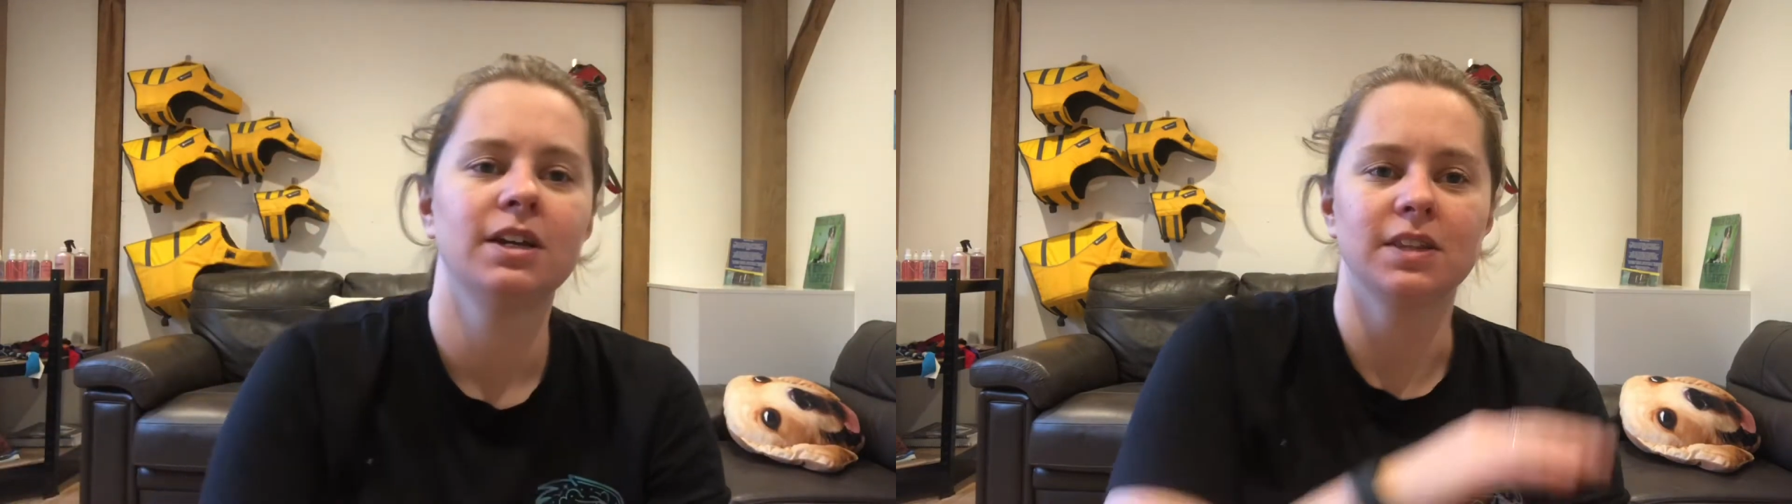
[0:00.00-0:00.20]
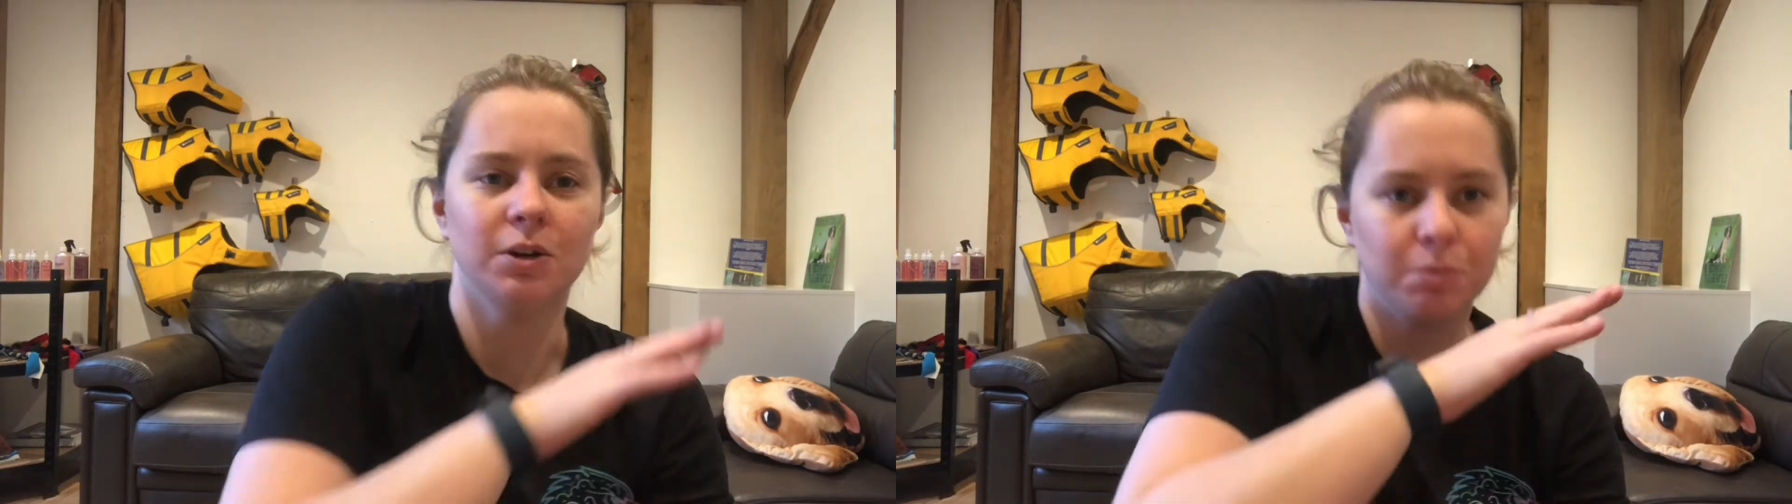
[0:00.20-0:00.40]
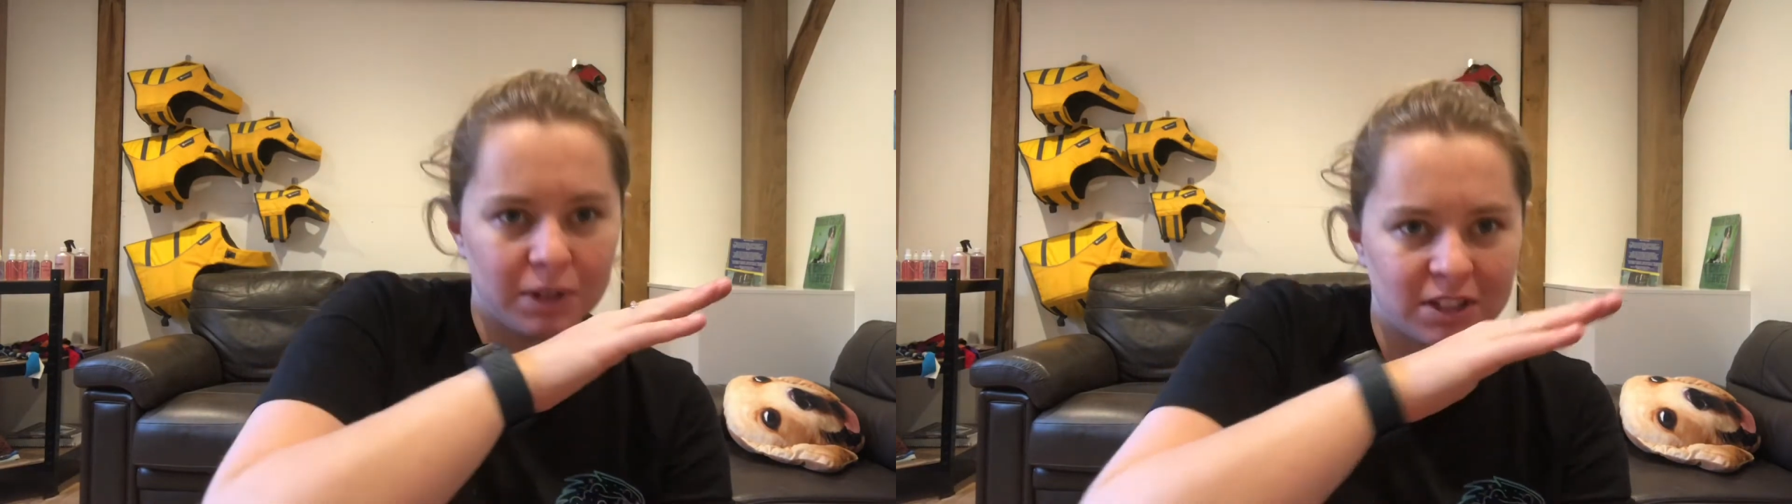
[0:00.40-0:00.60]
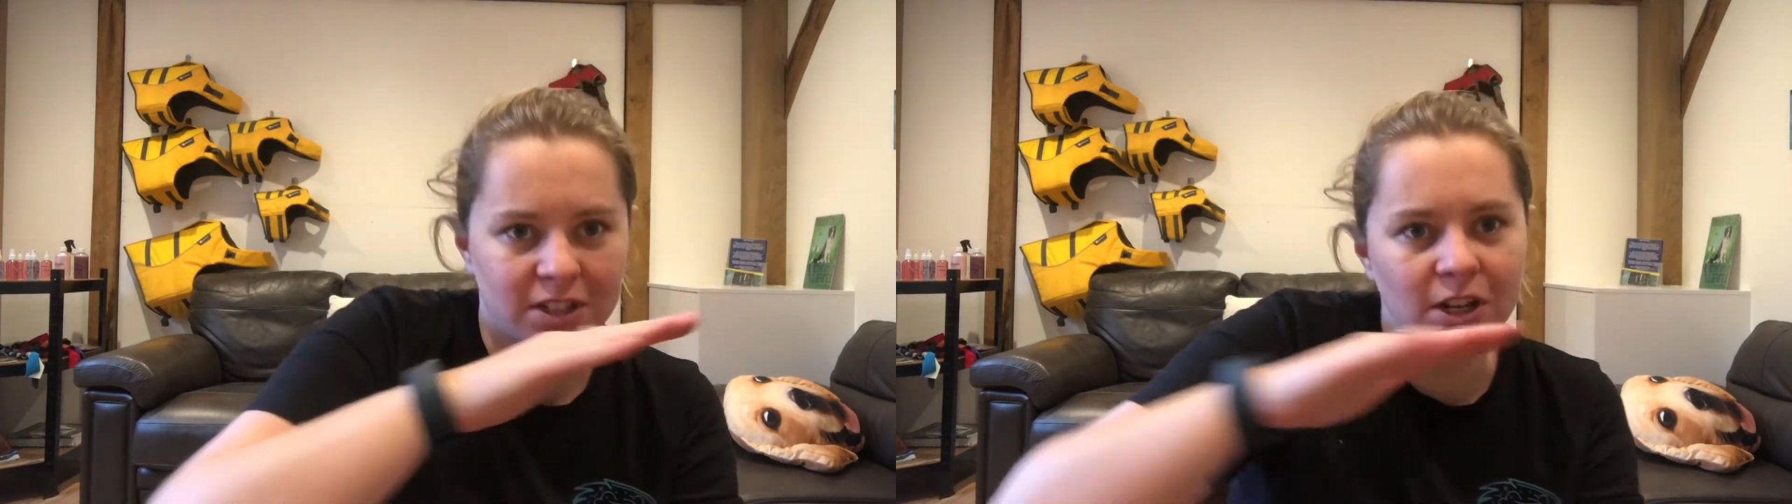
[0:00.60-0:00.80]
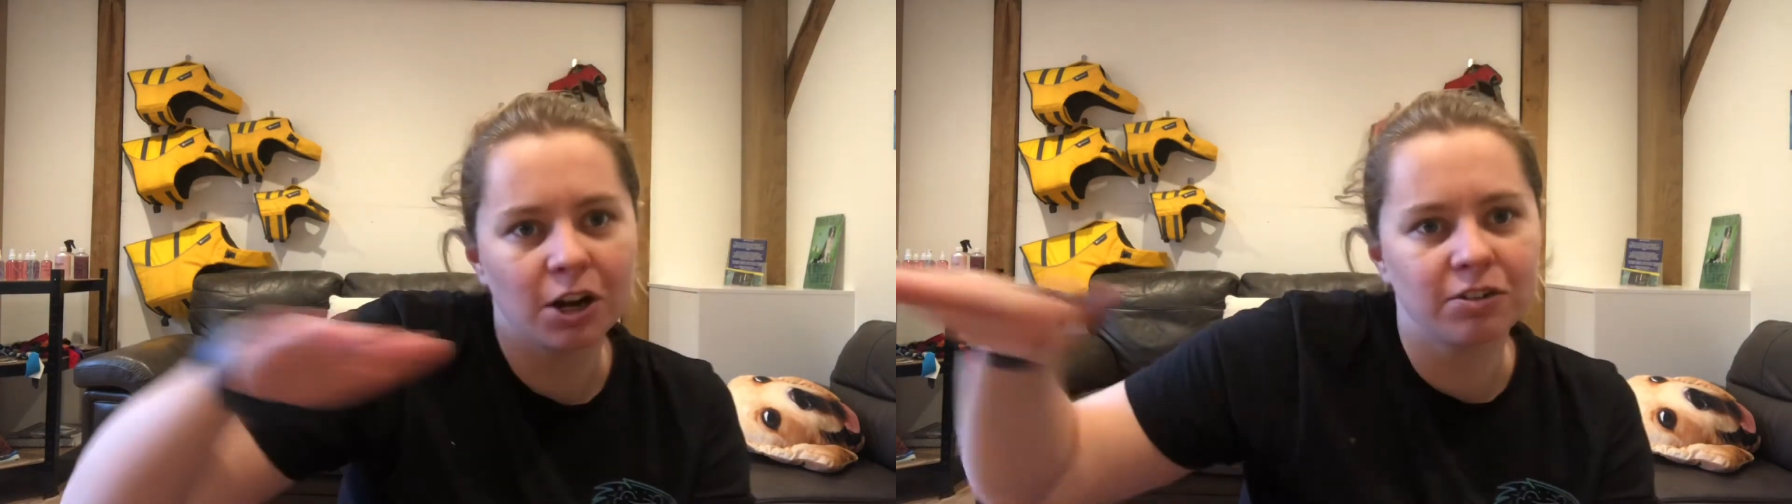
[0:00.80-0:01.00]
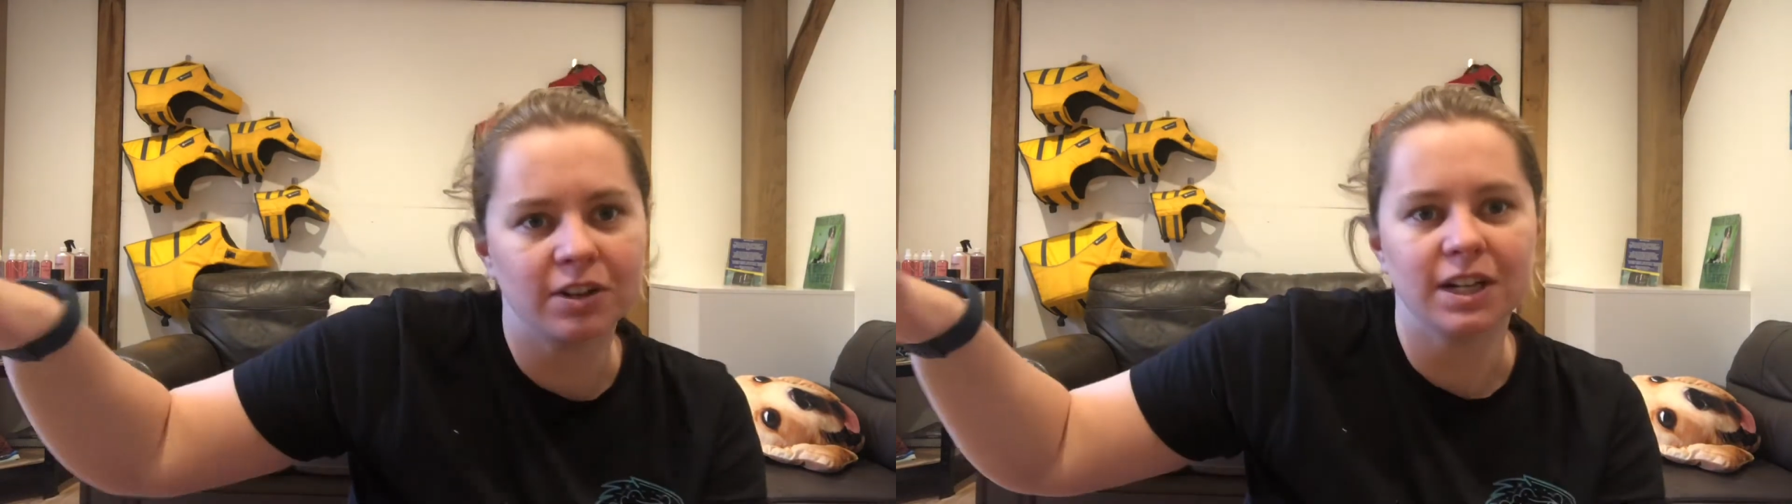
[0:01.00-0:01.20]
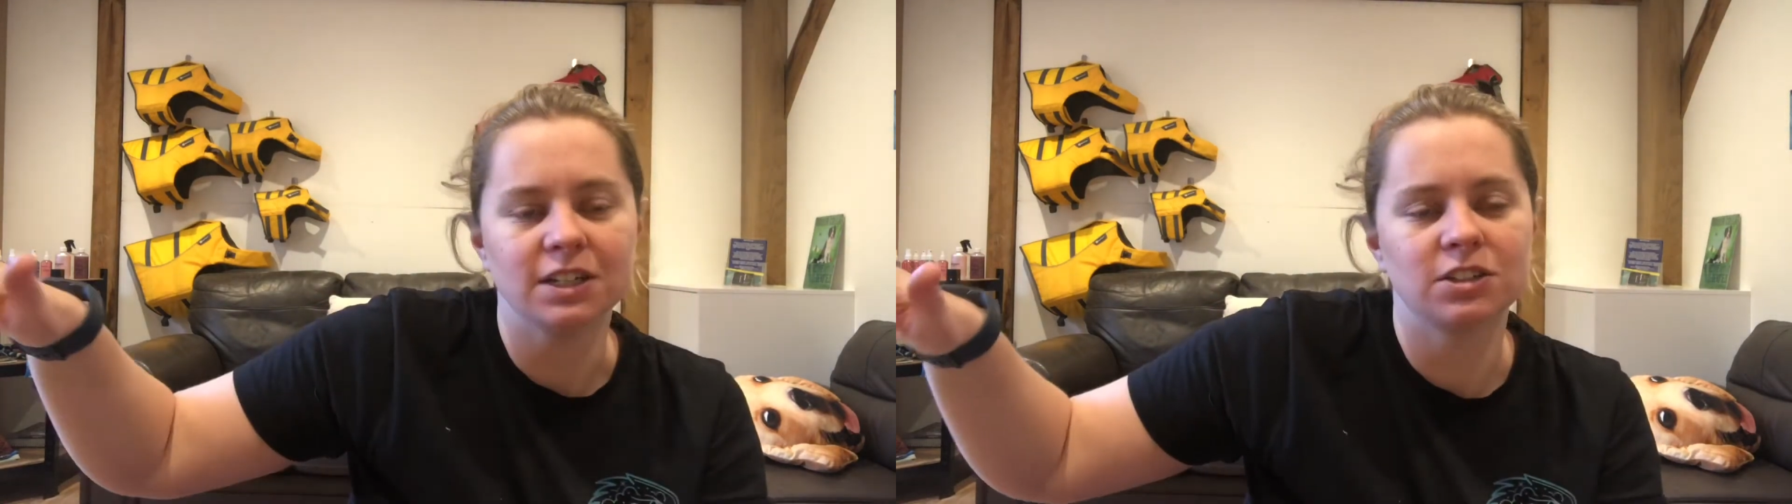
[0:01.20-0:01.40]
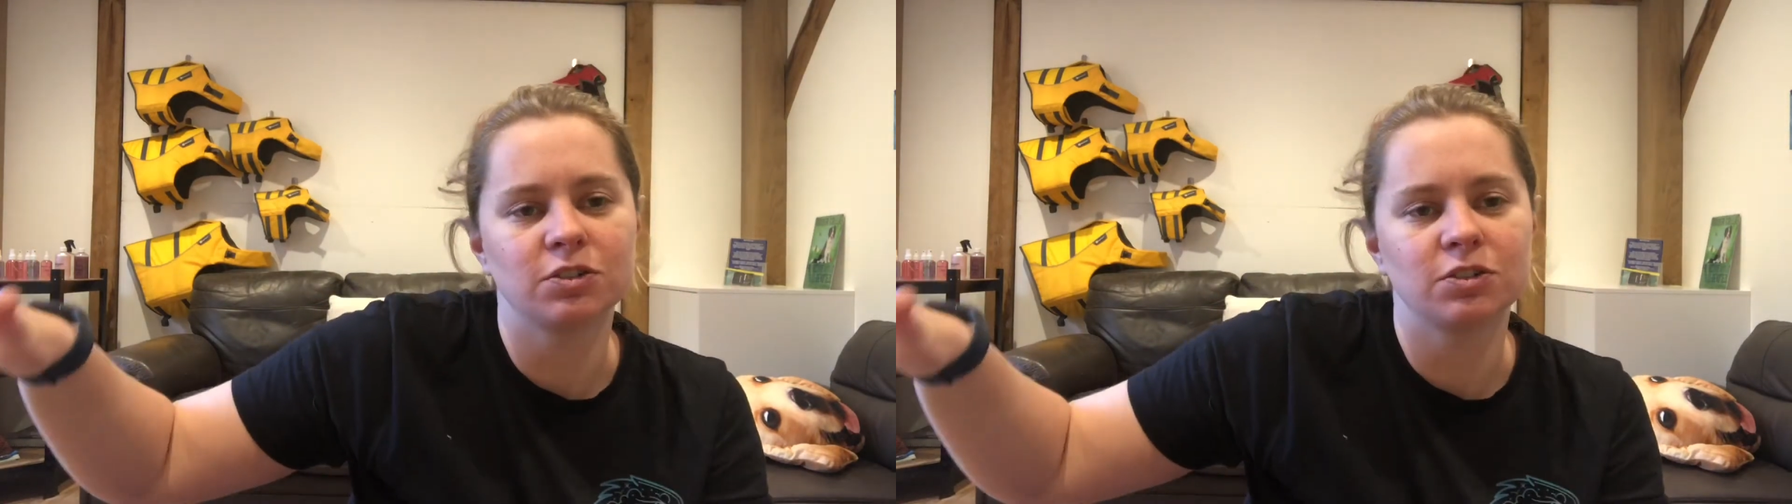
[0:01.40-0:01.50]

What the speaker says: They will be slow release